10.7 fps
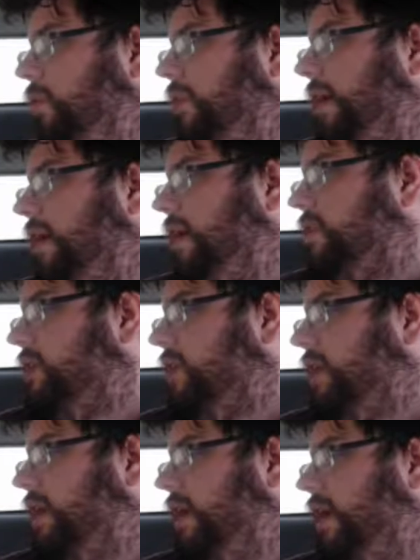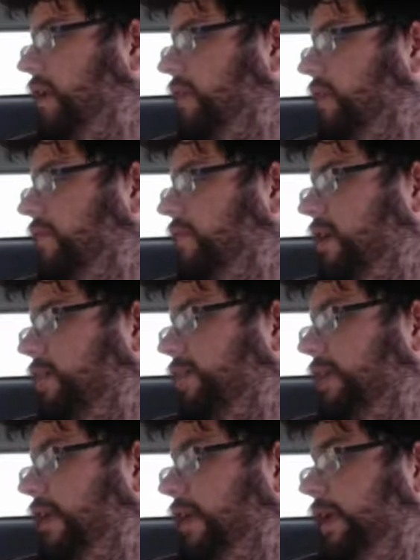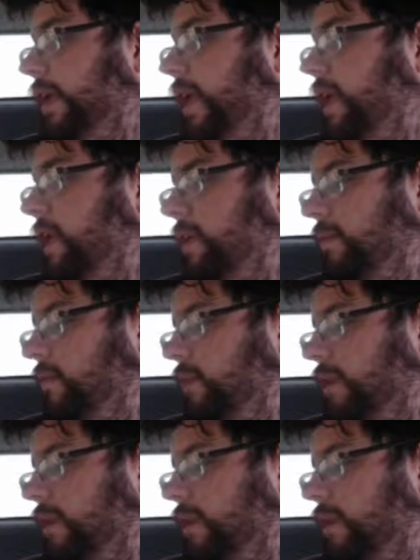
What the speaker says: want to actually ask if I can play a game or